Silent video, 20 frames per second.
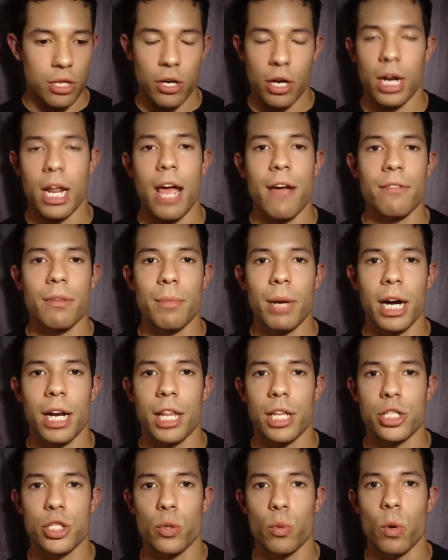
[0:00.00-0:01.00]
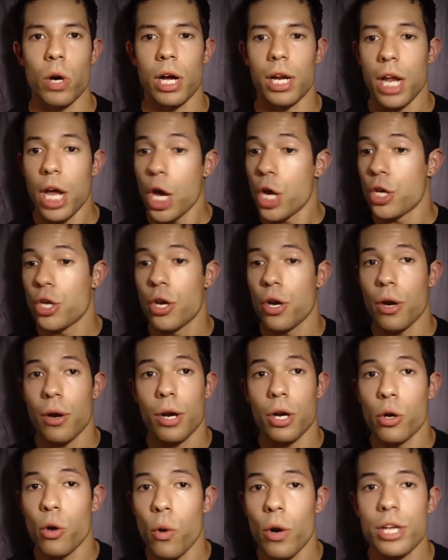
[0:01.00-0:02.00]
have the body that you want. You're
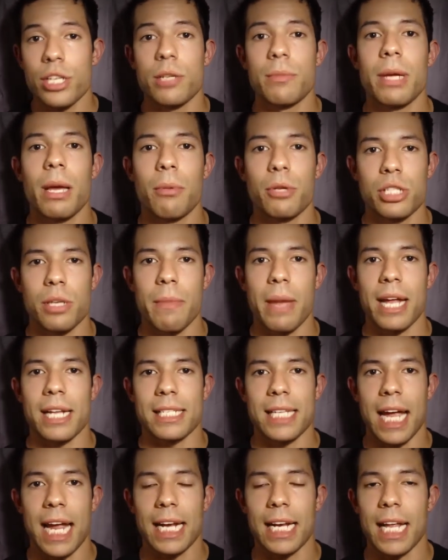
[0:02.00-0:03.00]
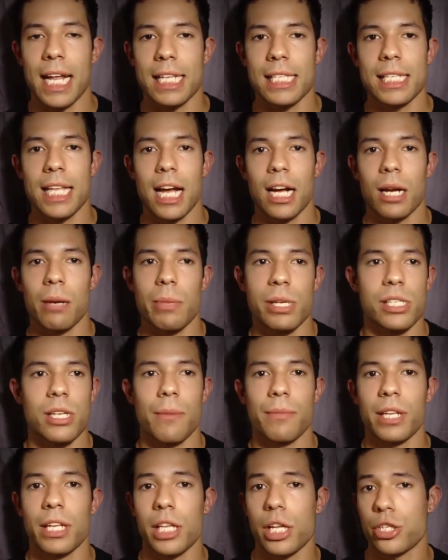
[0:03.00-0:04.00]
going to be able to maintain it. It's not going to be
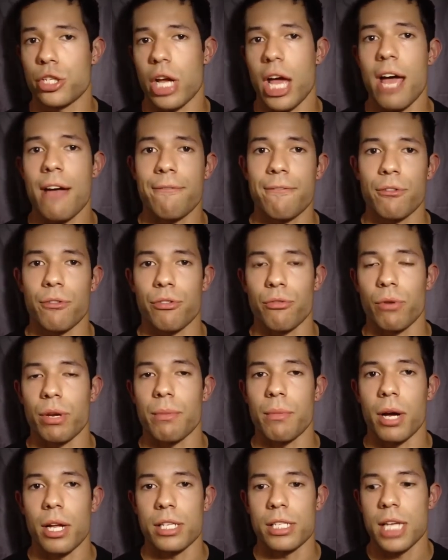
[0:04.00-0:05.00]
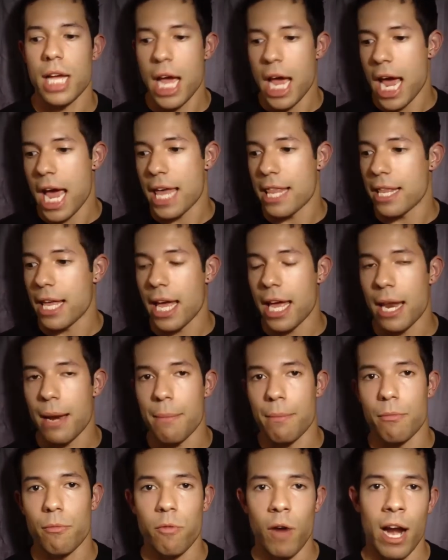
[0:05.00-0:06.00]
something that you have for 3 months and
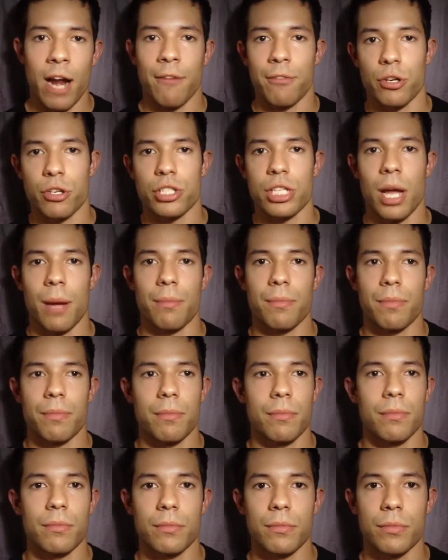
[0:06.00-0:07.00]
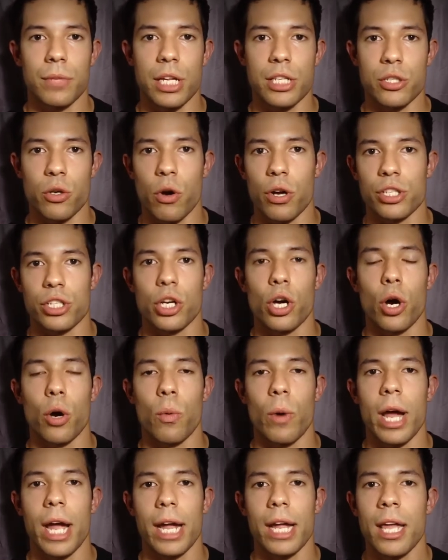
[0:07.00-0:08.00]
then right after you stop, it's going to go
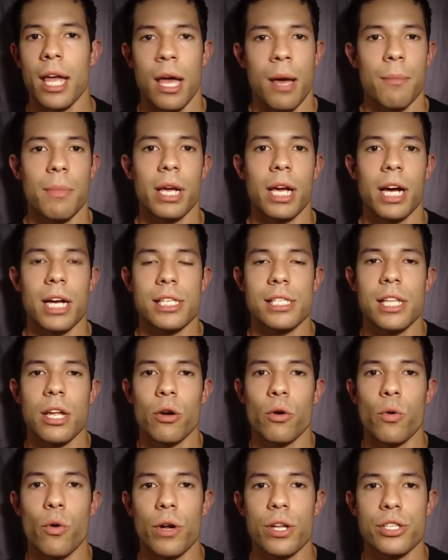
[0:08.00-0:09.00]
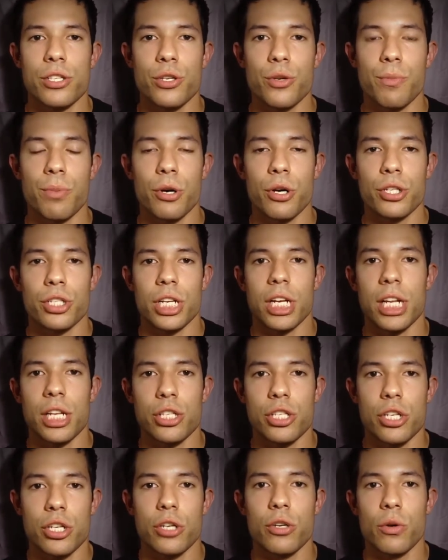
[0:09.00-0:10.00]
away, because they're going to push it
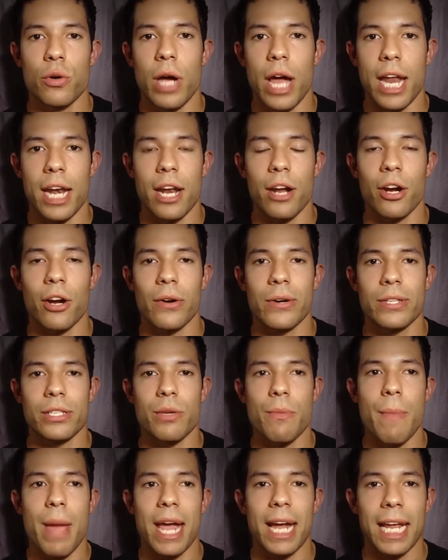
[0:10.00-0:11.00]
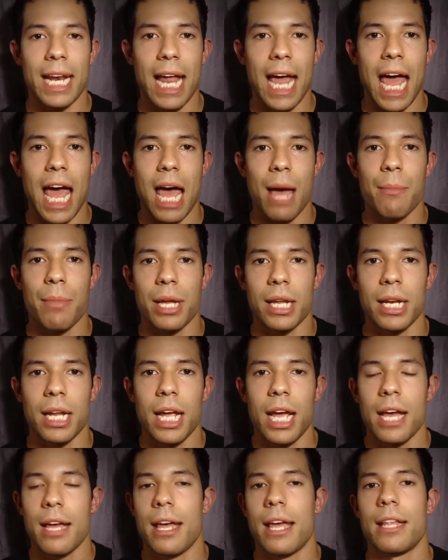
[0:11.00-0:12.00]
into you and they're going to make it a habit,
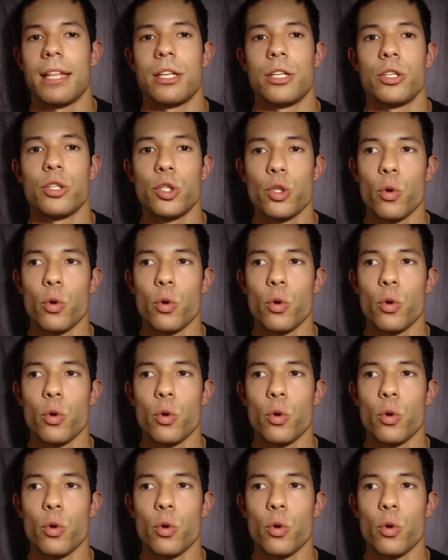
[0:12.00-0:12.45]
and